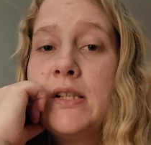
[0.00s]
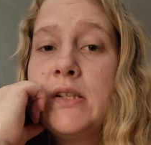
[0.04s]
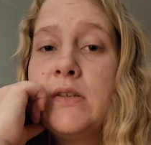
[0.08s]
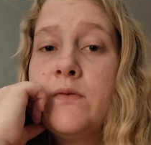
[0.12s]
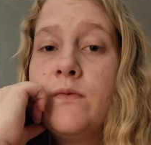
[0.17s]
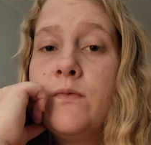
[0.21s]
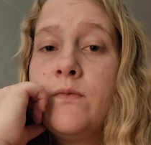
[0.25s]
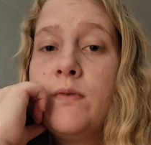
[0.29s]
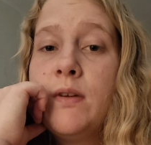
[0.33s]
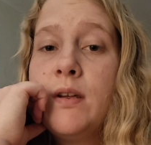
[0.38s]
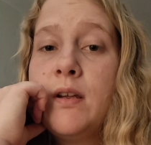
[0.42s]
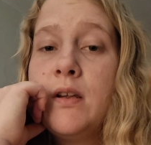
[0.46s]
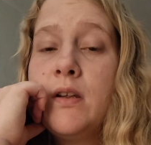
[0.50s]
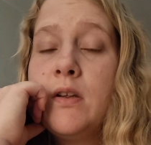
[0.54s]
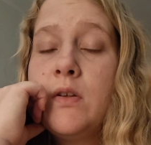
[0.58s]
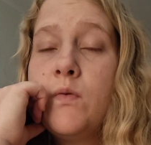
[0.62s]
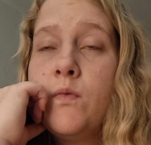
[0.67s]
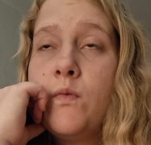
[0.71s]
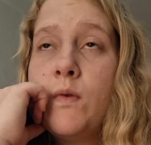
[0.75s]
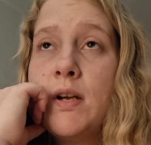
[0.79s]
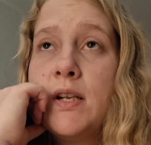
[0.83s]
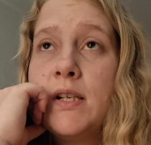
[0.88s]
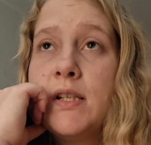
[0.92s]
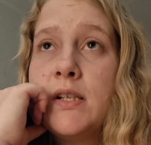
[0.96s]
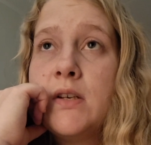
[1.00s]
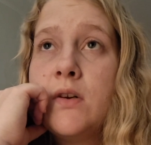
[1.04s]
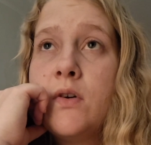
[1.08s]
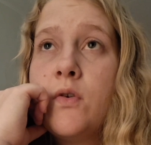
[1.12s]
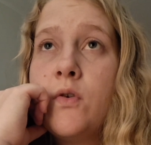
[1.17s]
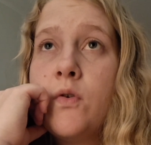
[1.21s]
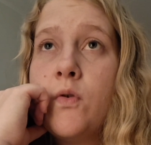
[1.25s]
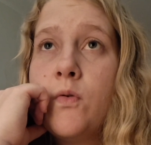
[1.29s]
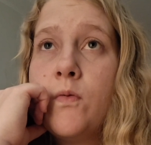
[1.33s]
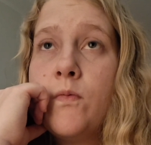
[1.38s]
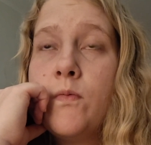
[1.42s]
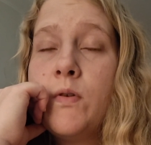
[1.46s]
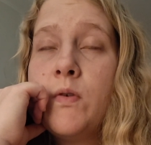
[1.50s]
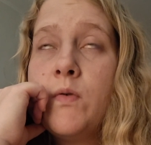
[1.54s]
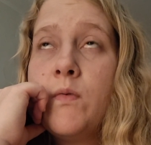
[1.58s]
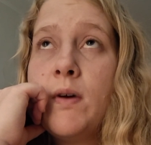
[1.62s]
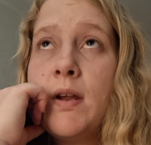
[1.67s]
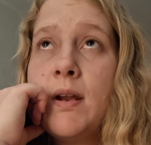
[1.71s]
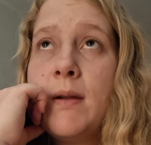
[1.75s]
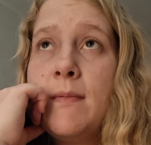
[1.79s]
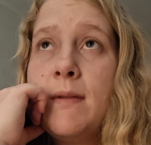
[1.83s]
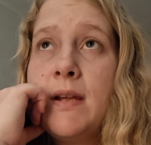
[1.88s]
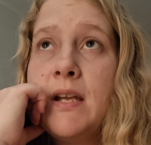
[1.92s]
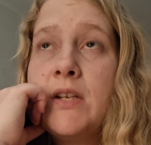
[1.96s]
to
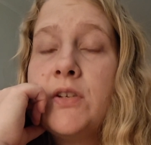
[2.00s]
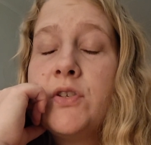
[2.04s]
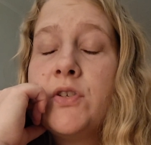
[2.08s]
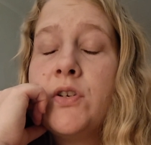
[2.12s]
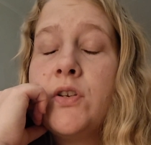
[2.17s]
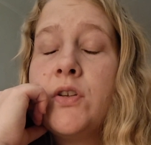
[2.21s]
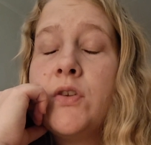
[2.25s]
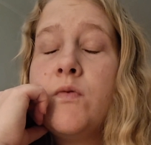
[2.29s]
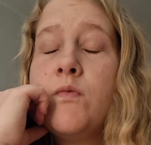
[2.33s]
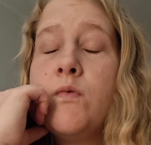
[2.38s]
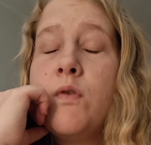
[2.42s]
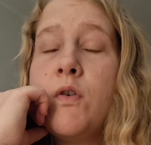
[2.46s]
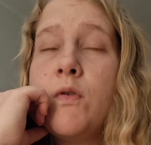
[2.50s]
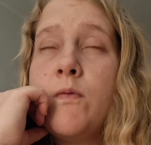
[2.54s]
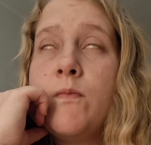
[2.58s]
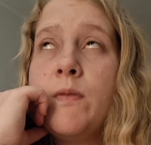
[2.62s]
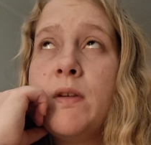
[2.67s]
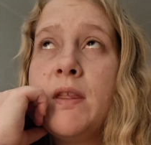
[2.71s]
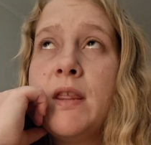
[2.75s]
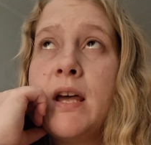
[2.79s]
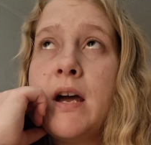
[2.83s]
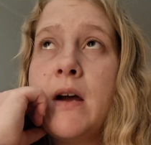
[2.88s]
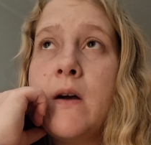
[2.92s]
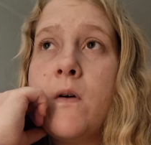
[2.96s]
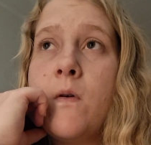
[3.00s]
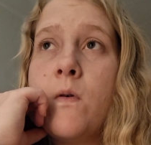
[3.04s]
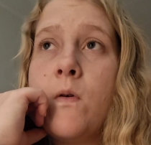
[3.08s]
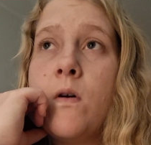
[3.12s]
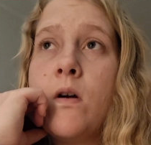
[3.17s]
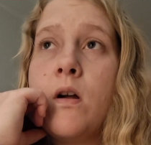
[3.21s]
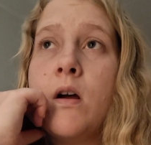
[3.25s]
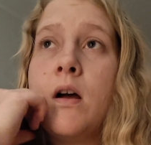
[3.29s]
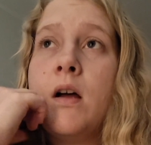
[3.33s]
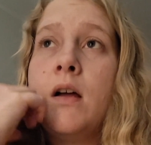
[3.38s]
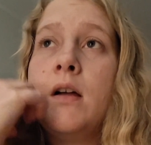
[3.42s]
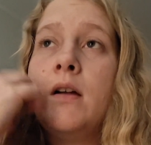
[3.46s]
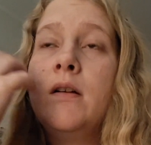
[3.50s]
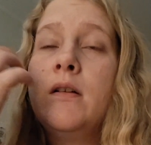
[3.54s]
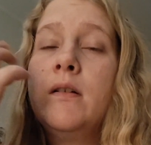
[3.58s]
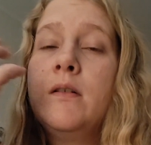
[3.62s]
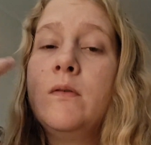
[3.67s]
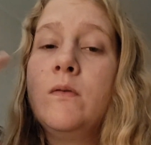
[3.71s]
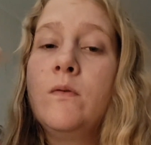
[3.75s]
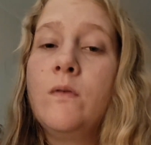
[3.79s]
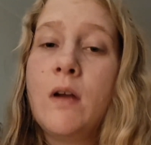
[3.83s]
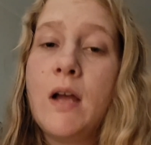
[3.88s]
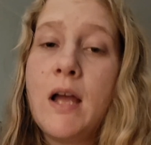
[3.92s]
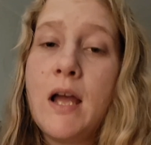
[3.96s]
make sure you open that aura
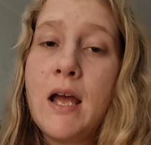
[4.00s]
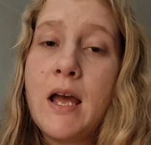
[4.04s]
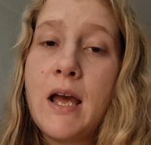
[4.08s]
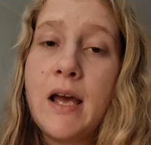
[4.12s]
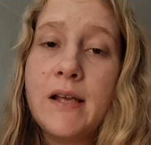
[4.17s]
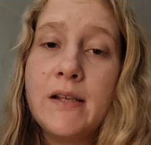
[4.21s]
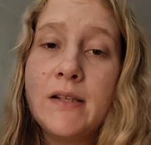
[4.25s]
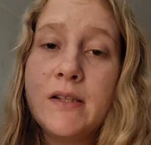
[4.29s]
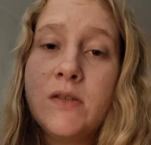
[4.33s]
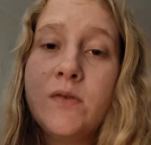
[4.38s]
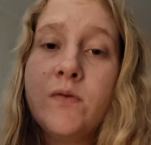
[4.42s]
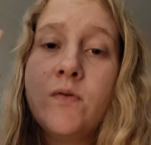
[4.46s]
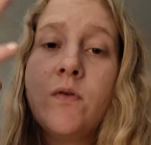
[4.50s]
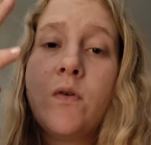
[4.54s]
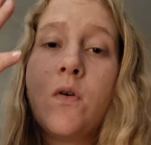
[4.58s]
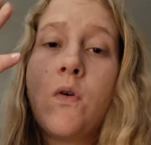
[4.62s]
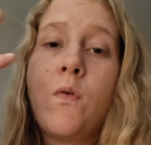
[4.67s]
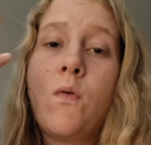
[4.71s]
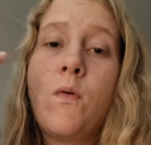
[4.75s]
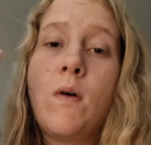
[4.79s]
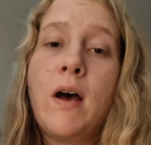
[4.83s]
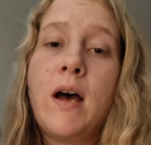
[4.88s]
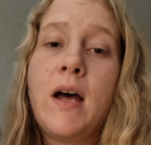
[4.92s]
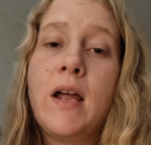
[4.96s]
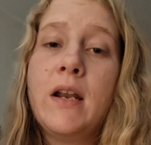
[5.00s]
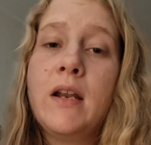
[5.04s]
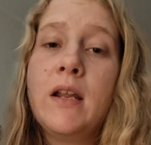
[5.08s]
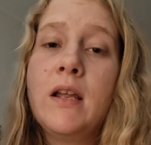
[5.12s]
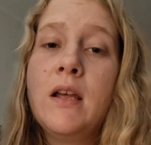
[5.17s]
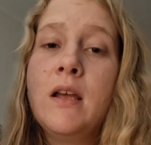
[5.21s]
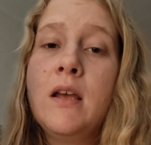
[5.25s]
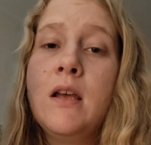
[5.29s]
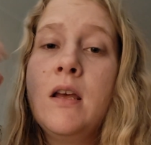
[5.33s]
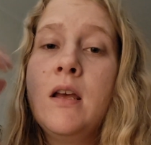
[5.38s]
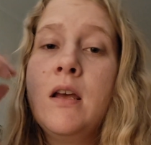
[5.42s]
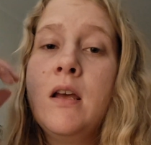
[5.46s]
as you go on.